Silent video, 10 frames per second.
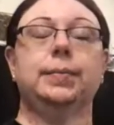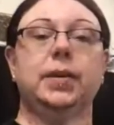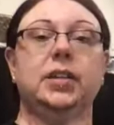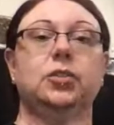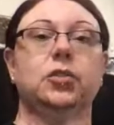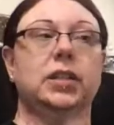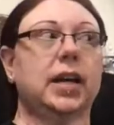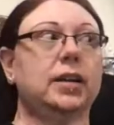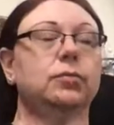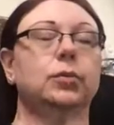because there's a
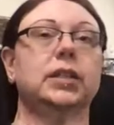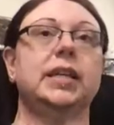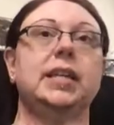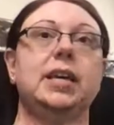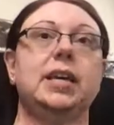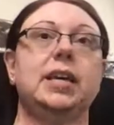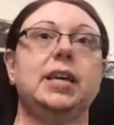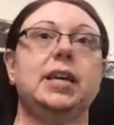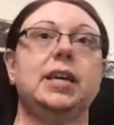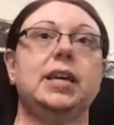lot of really neat
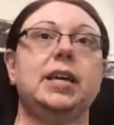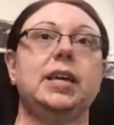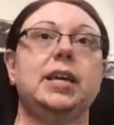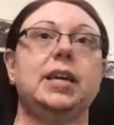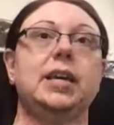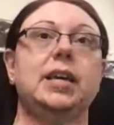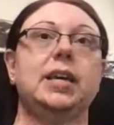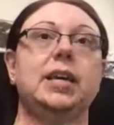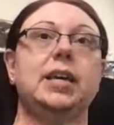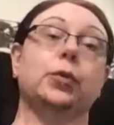points in there that I
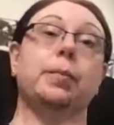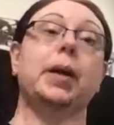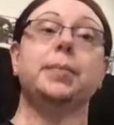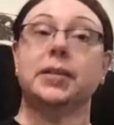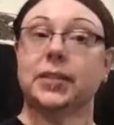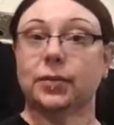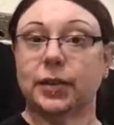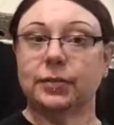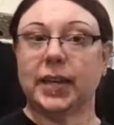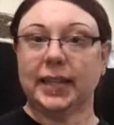need to remind myself
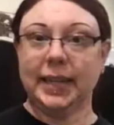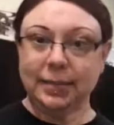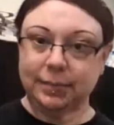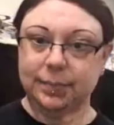of daily.